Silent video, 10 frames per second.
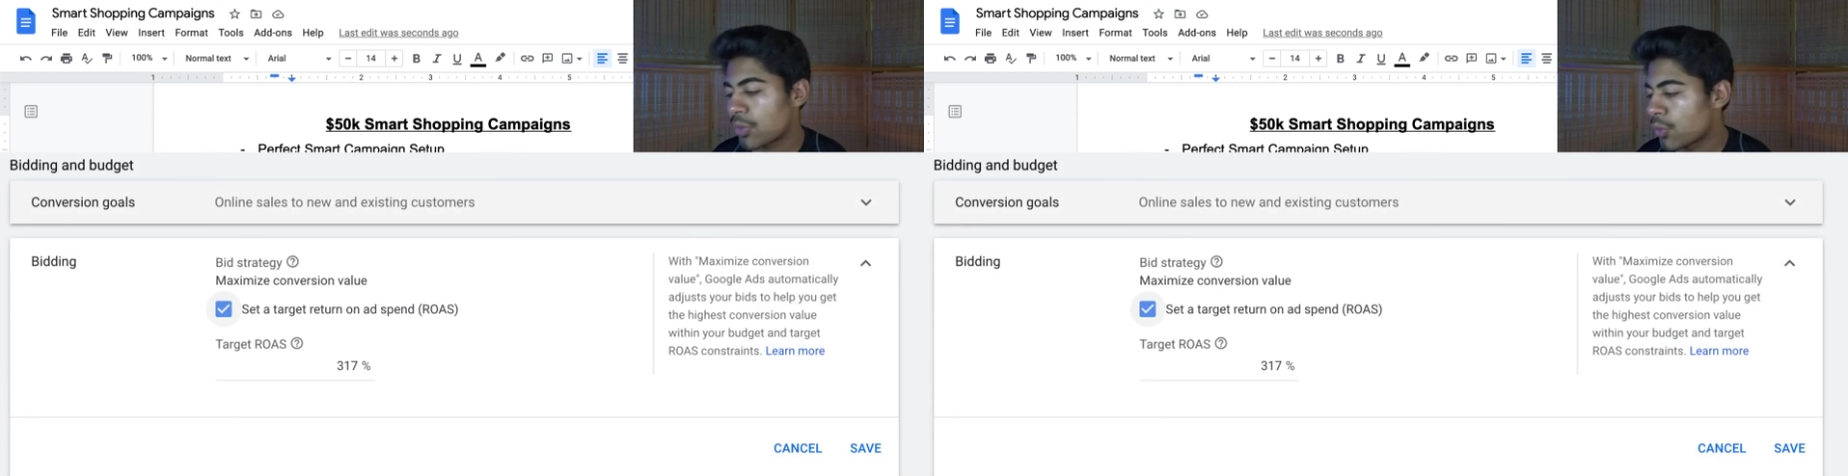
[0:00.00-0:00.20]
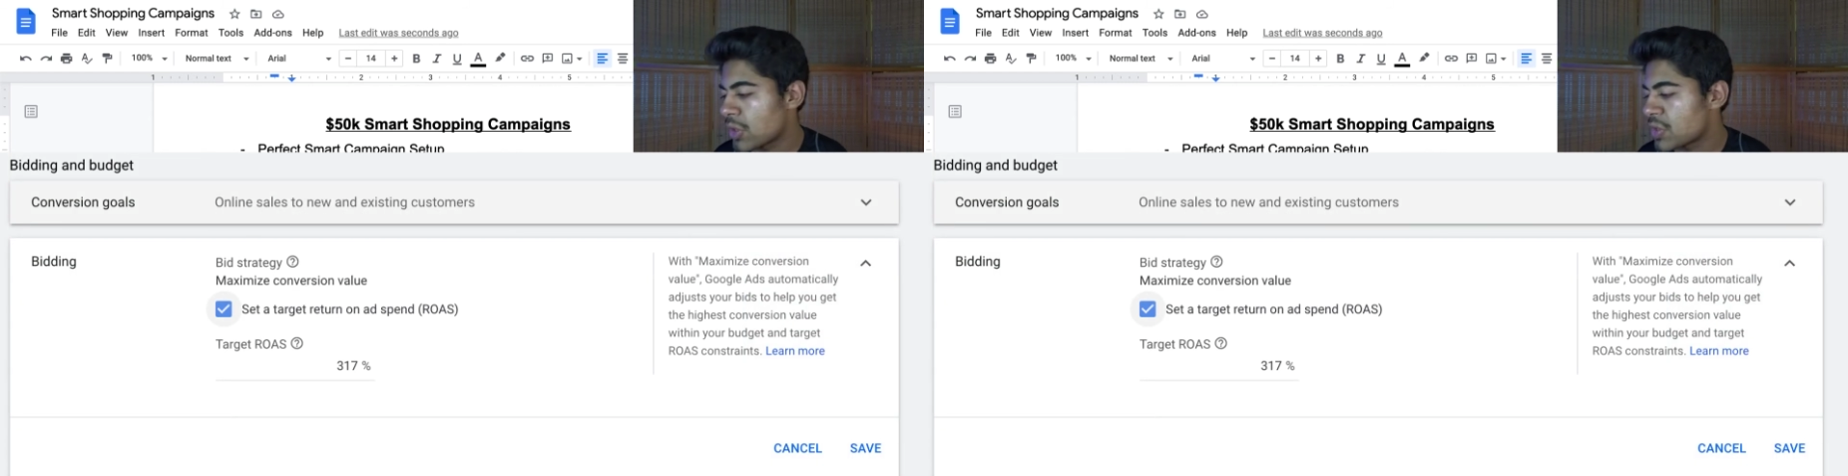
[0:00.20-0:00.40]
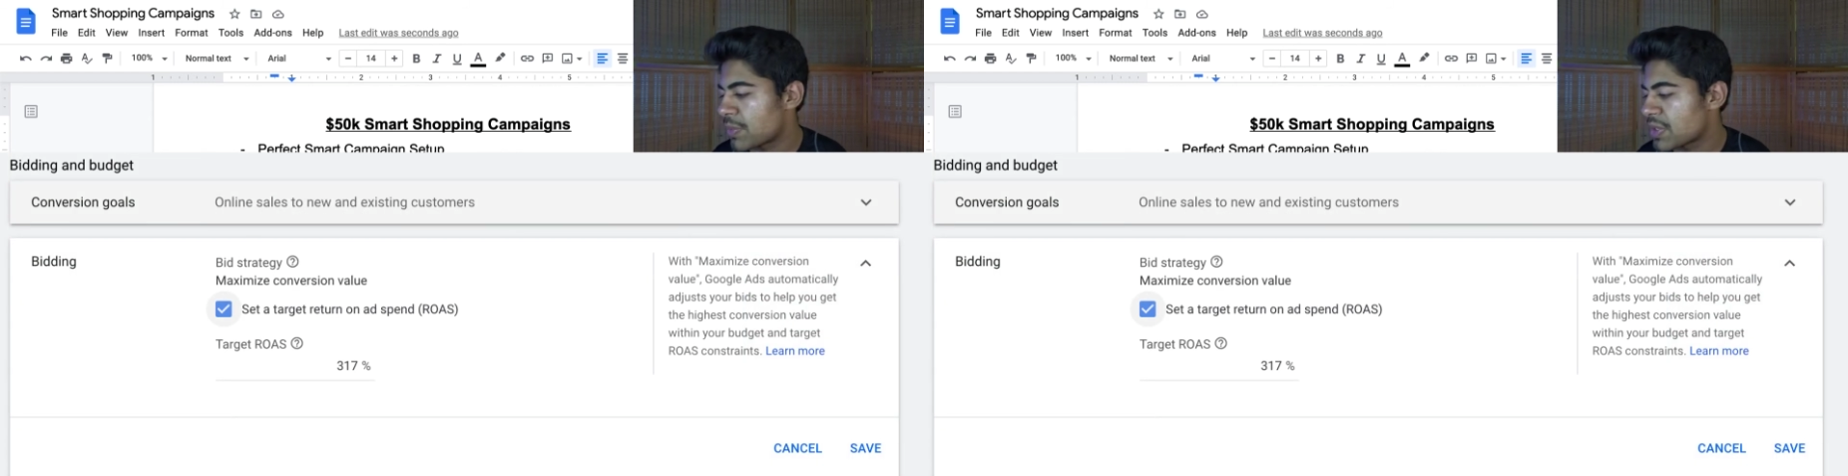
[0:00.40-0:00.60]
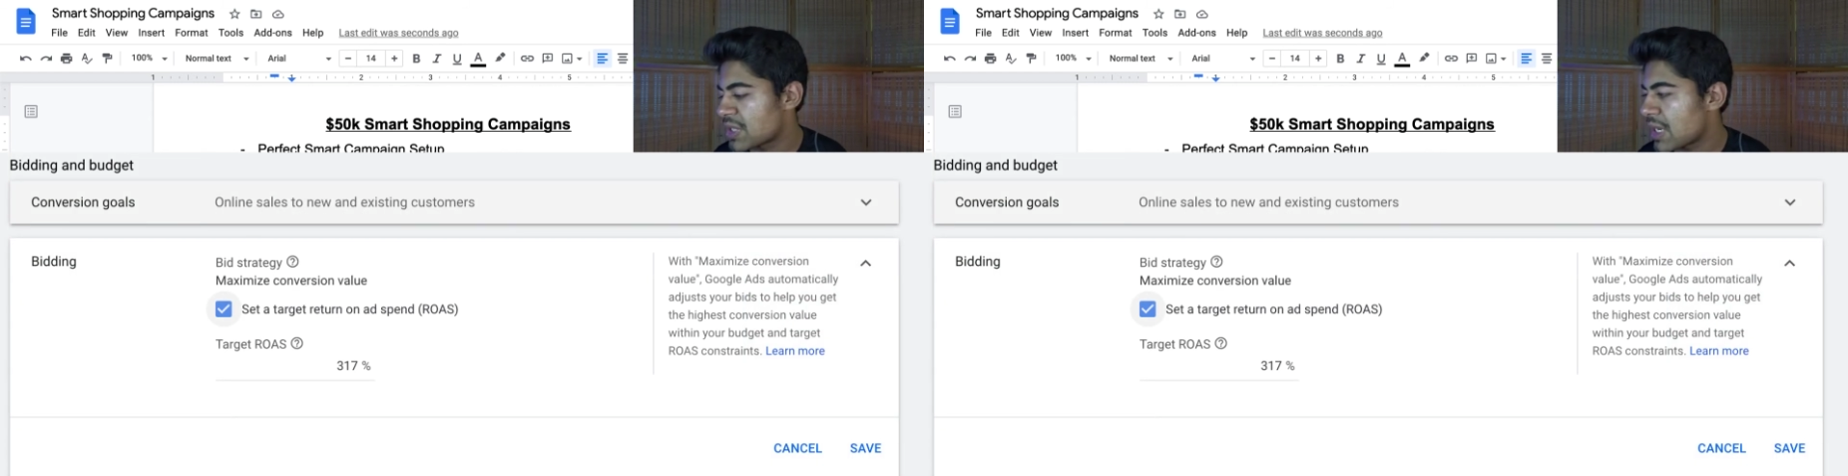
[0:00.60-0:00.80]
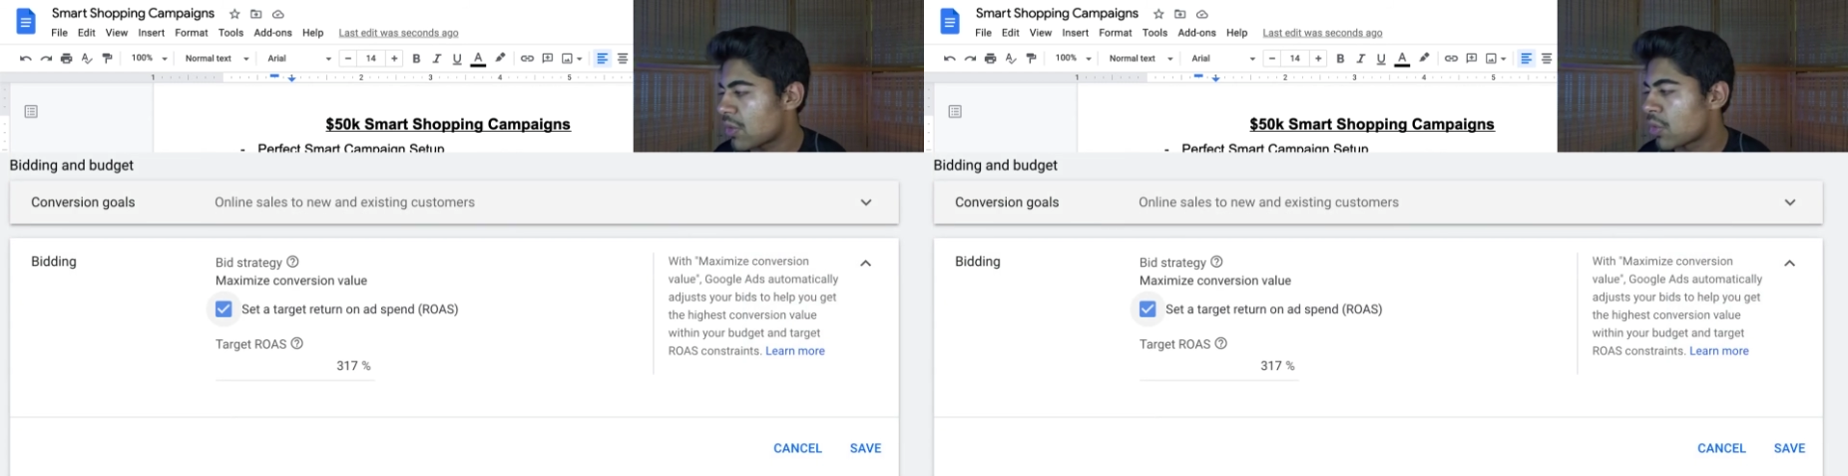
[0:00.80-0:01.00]

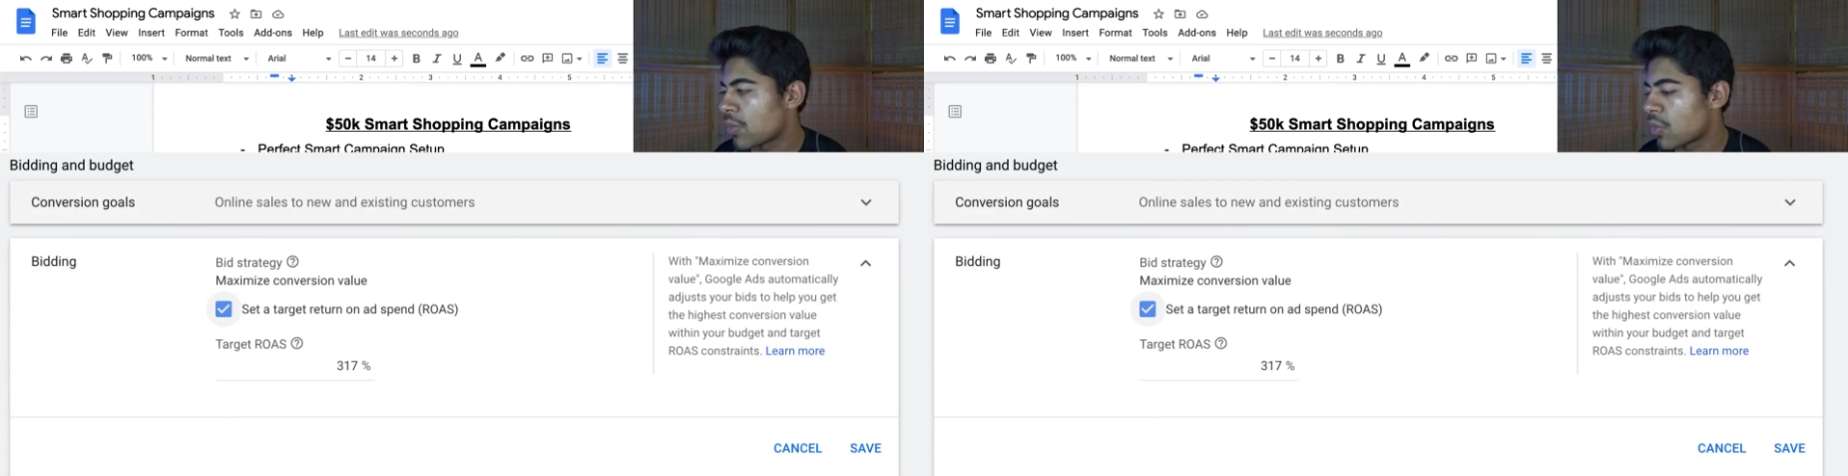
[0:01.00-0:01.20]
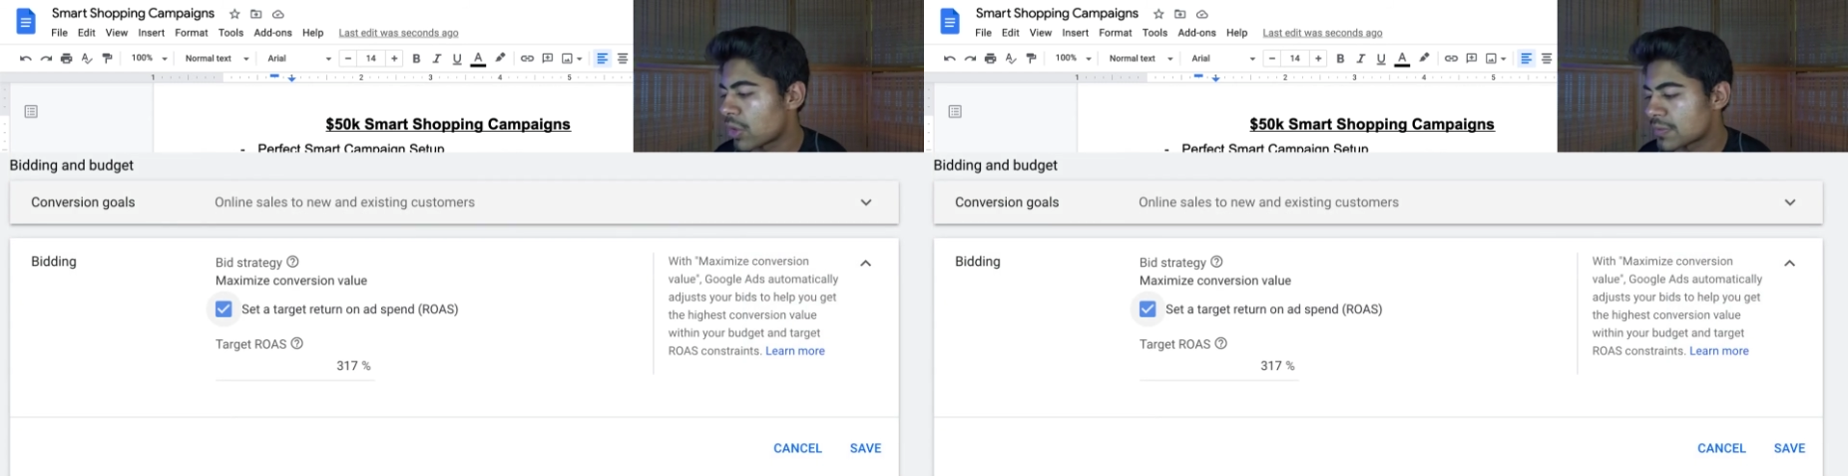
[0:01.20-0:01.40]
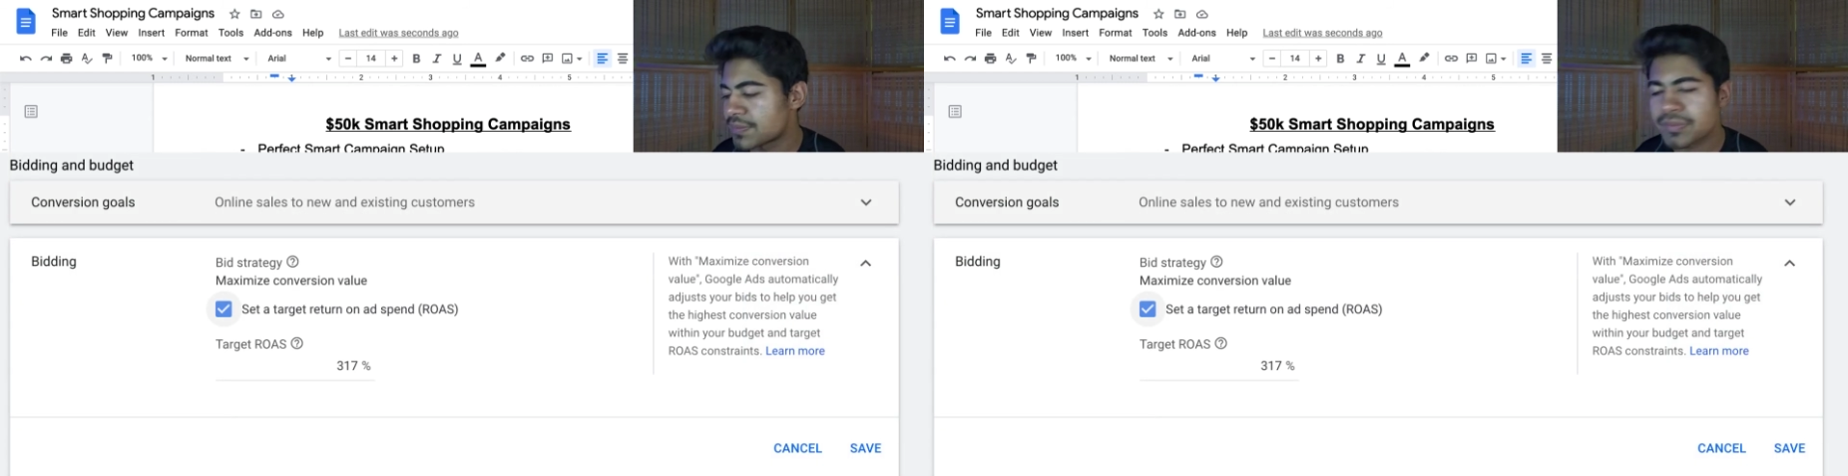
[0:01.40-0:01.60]
300% or more.